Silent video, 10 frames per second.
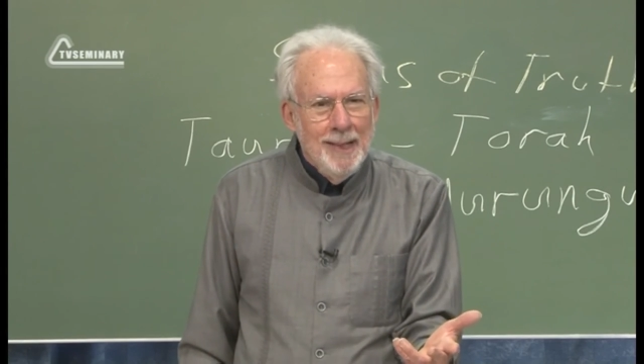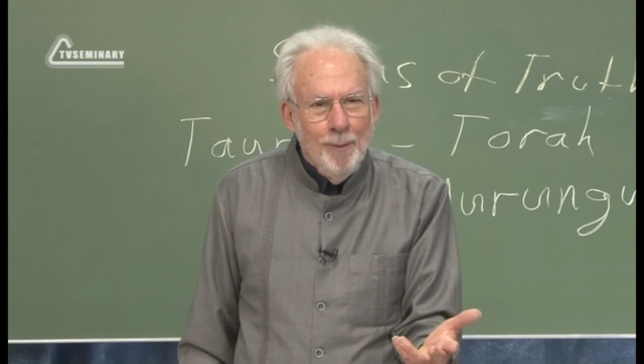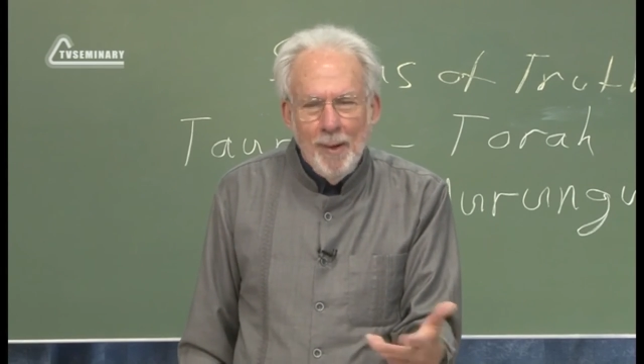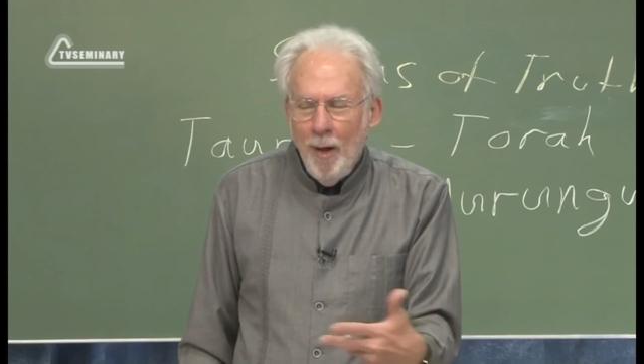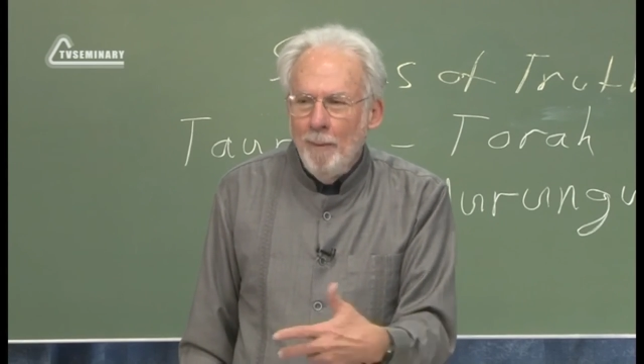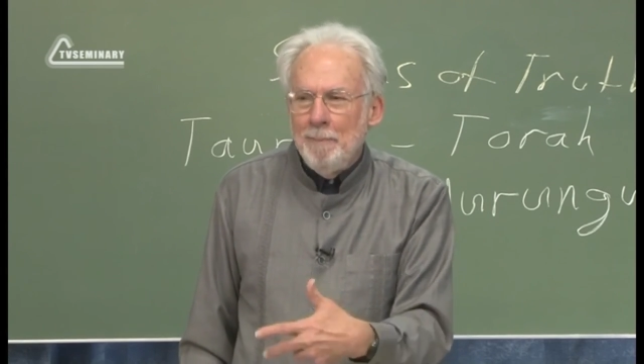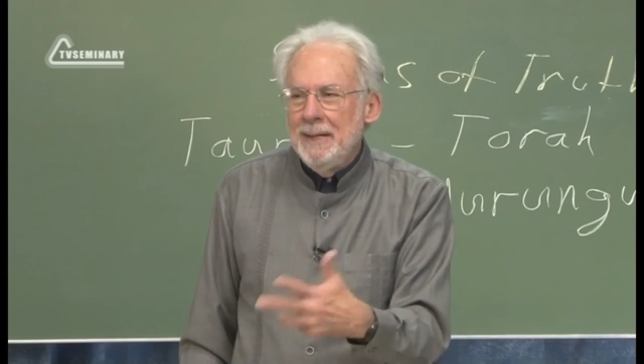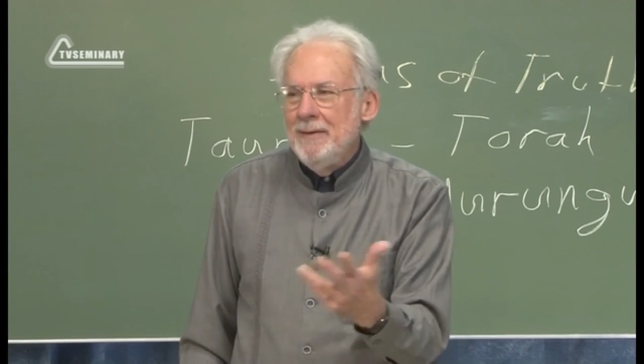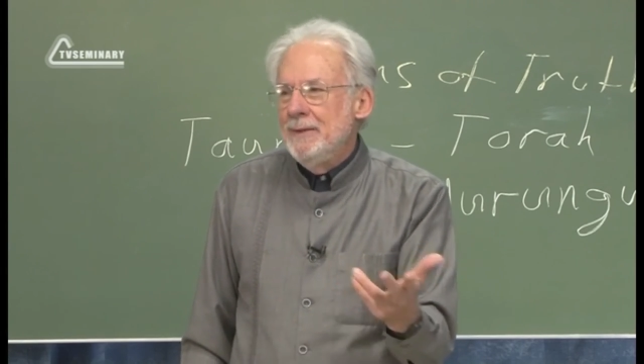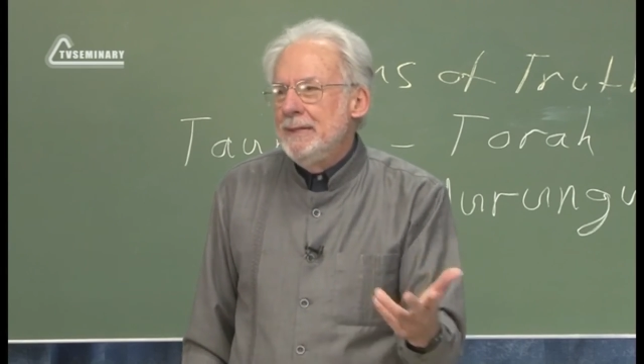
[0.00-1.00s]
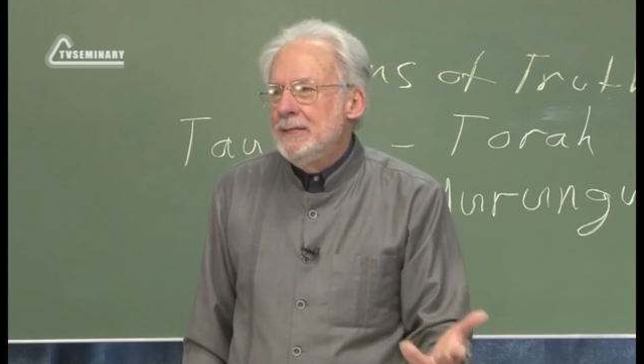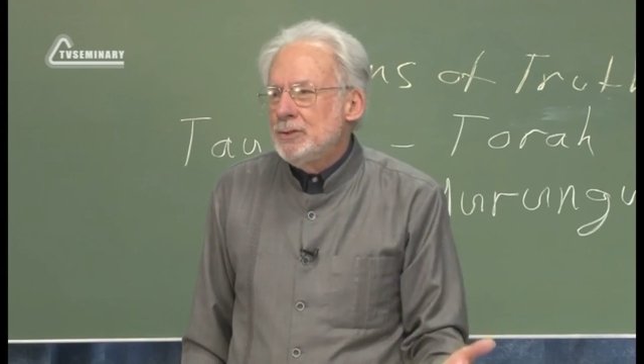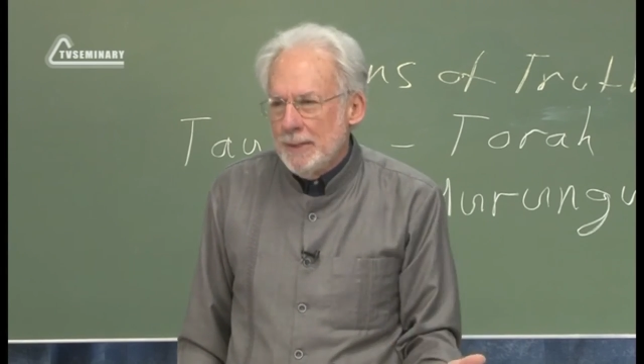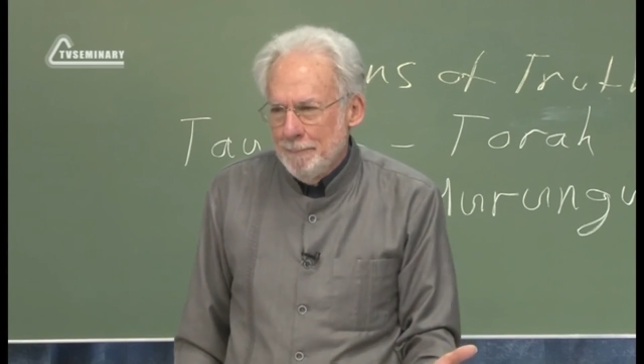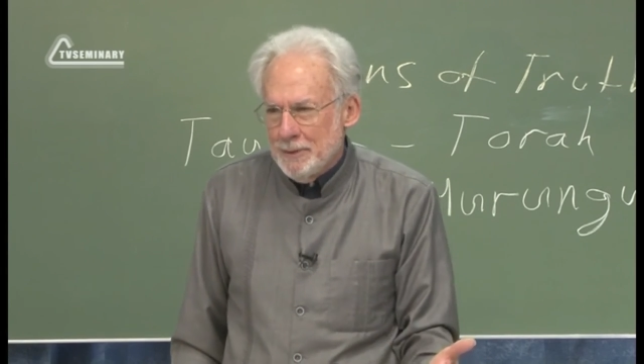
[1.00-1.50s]
We all believe in these
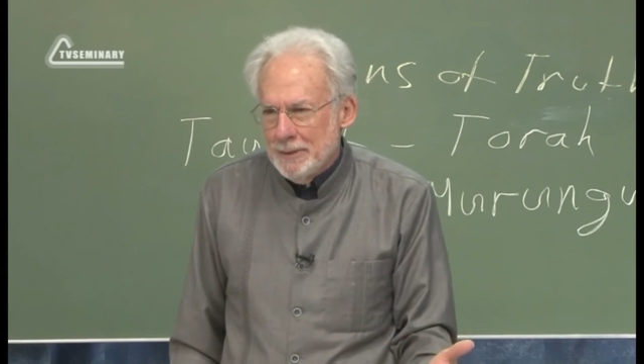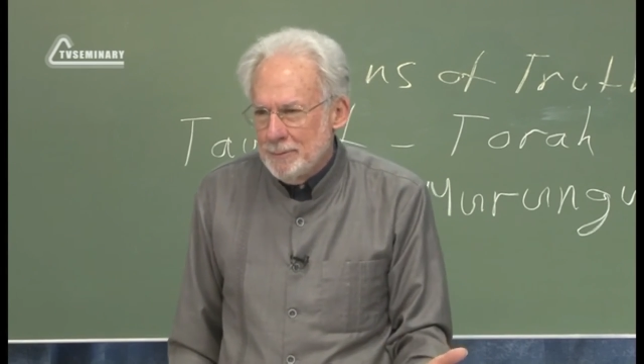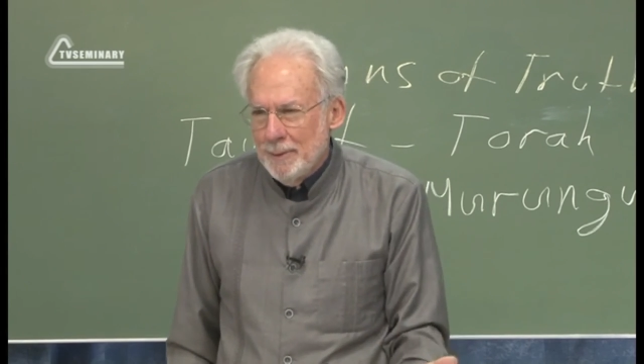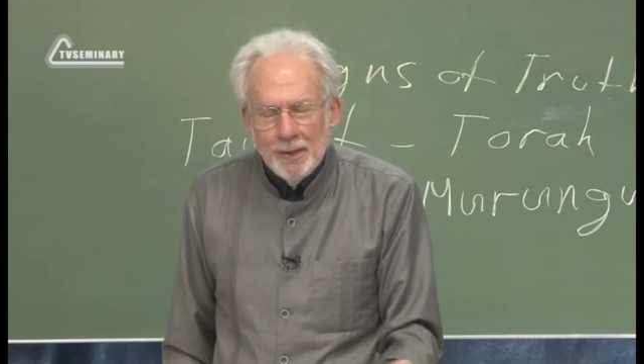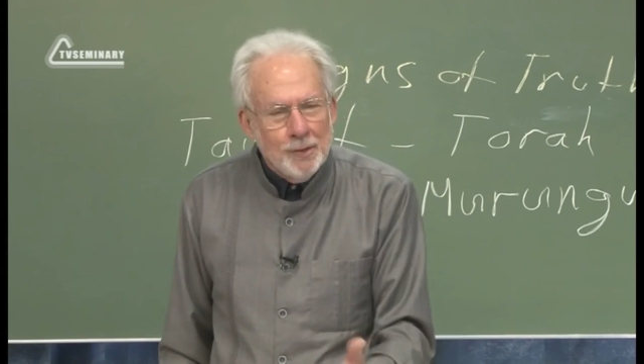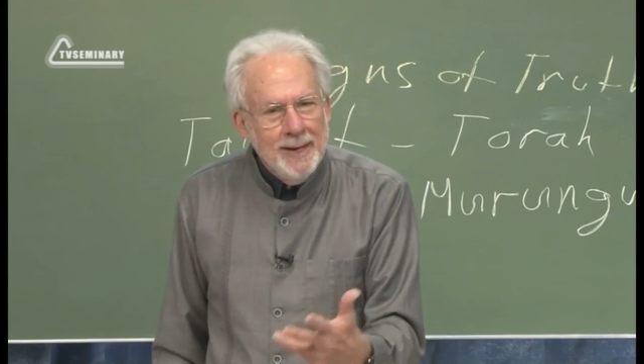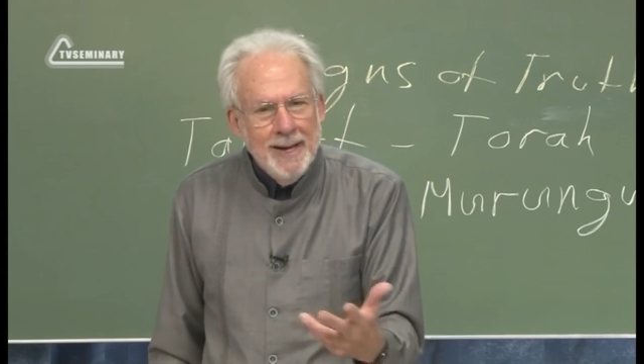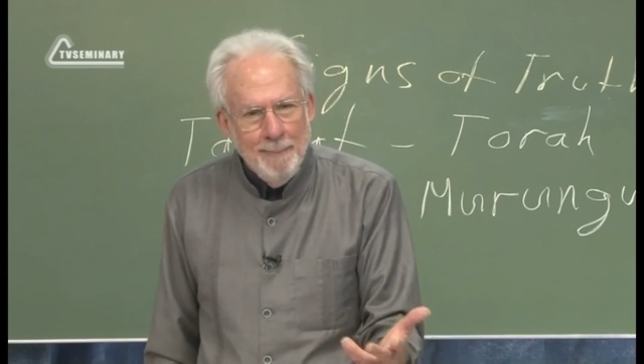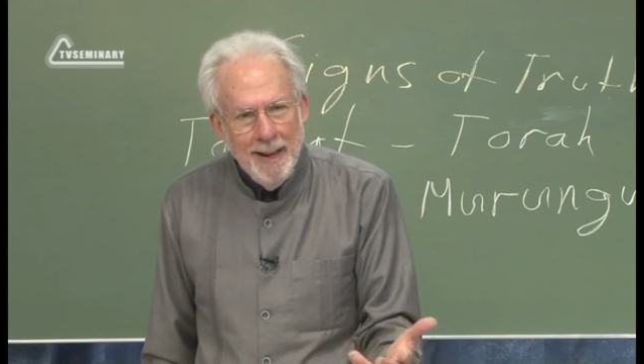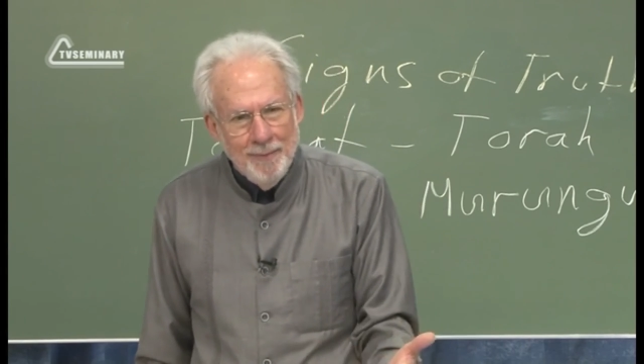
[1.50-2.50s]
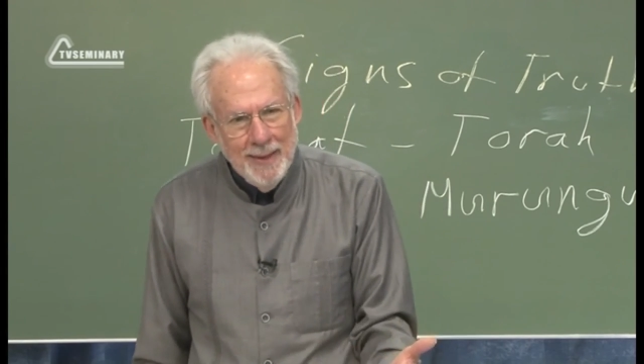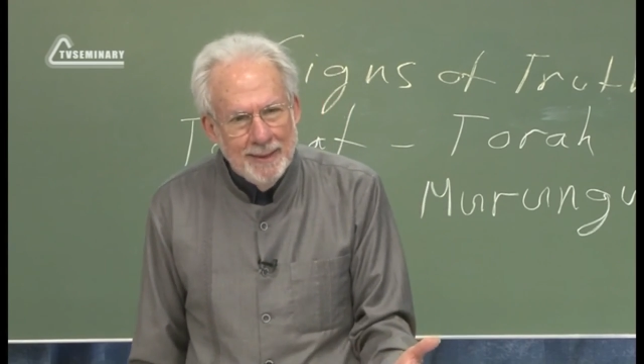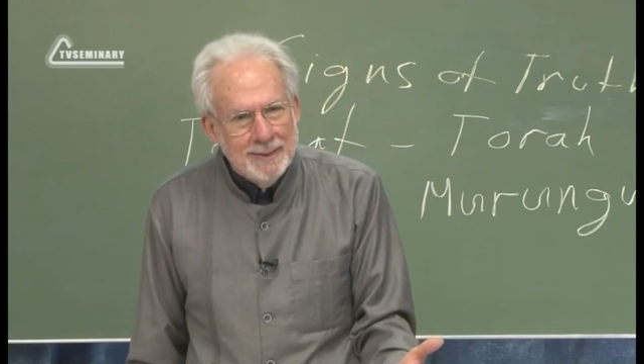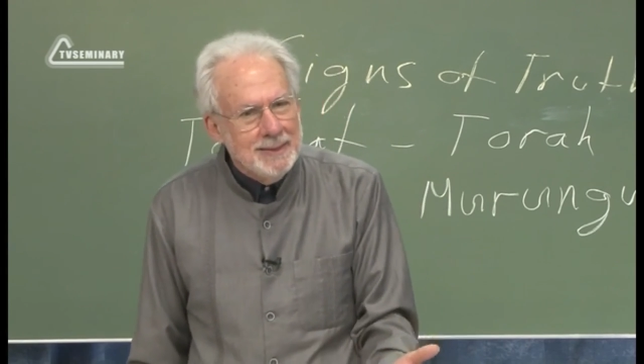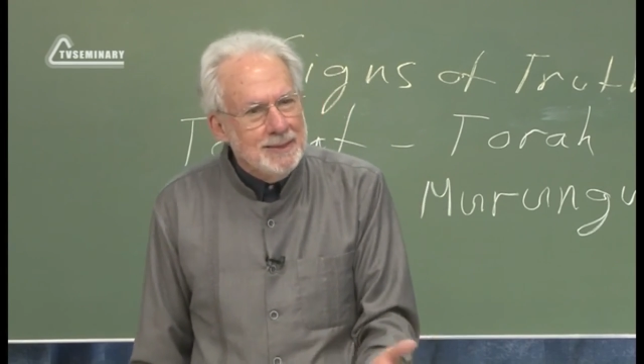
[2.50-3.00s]
scriptures. We are agreed about that, that the